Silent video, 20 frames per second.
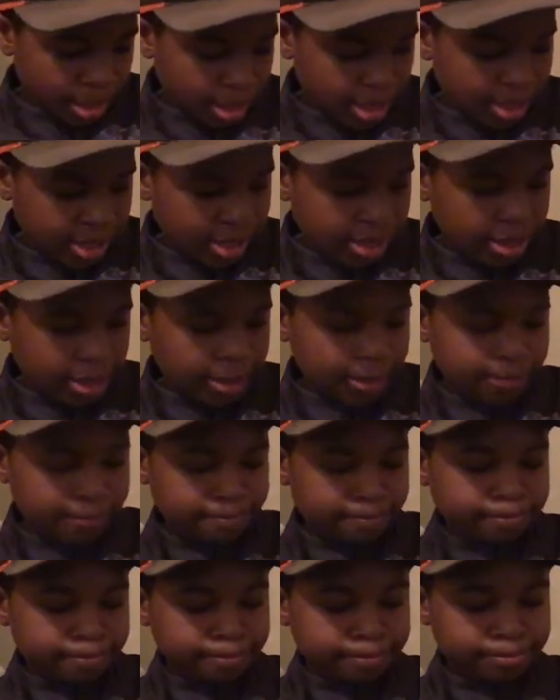I got
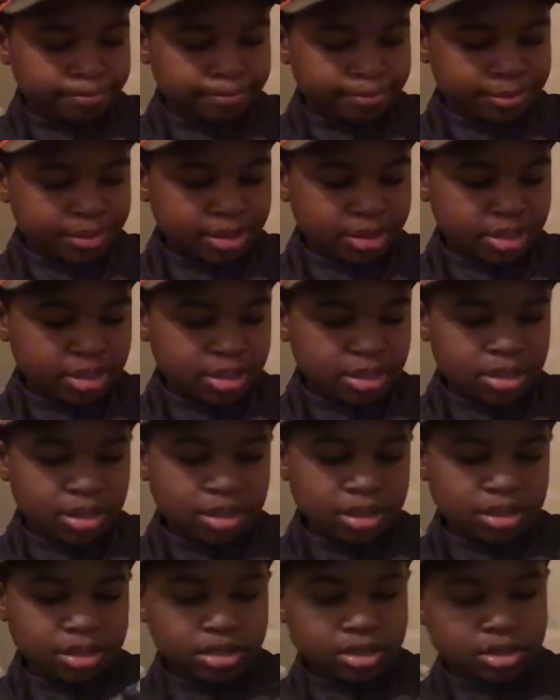
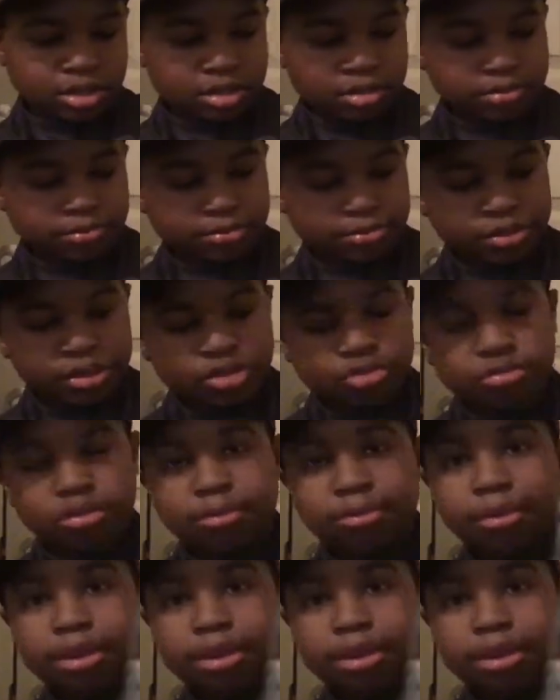some swim